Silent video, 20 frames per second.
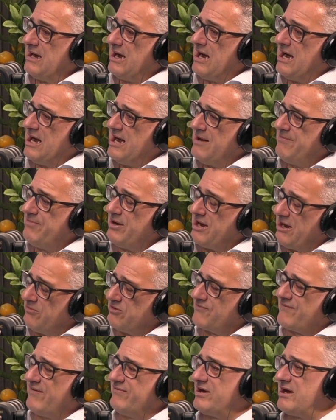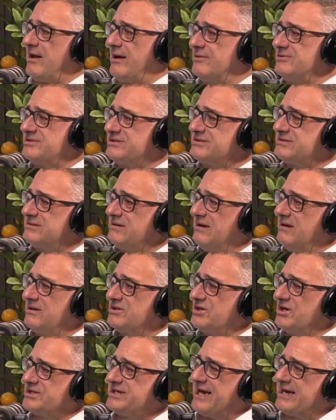but they were very close
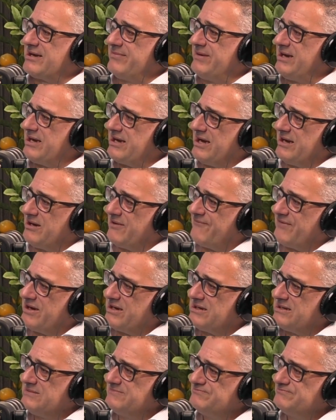to attacking me again, I think.